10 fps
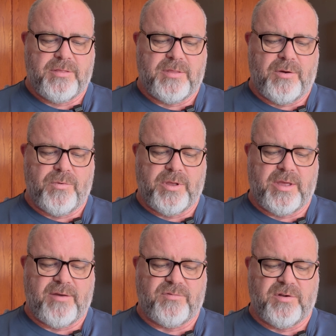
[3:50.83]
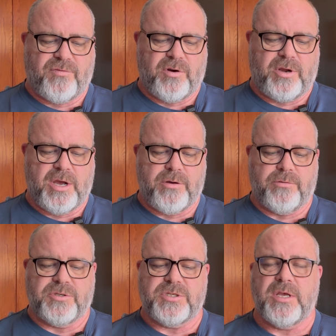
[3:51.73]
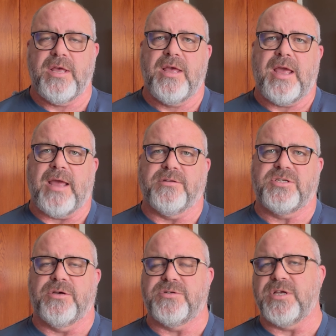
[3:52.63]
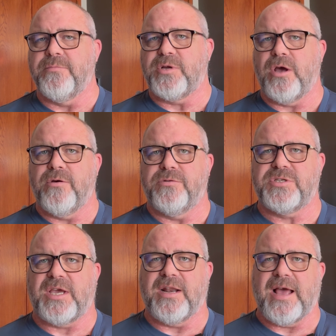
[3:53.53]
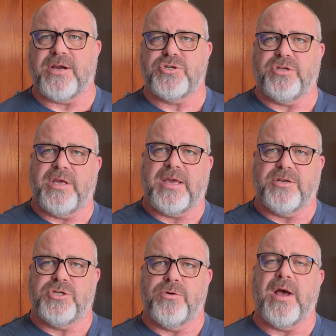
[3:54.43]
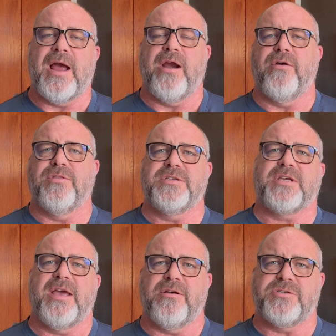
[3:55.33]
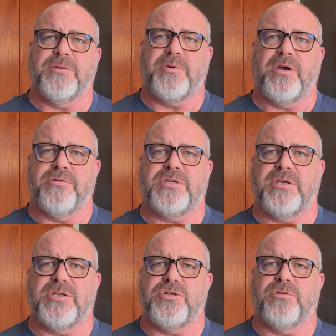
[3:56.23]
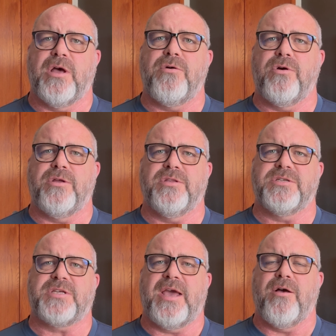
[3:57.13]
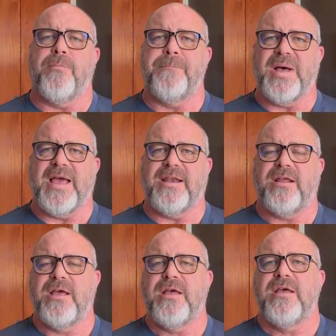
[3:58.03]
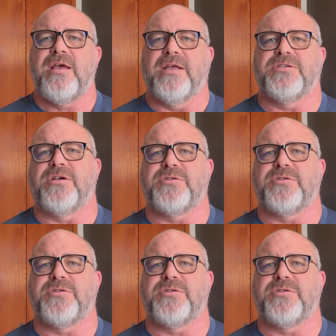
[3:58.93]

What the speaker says: they will have different codes. And so some codes can actually get you higher in the scale. Some codes can get you lower in the scale, but it's all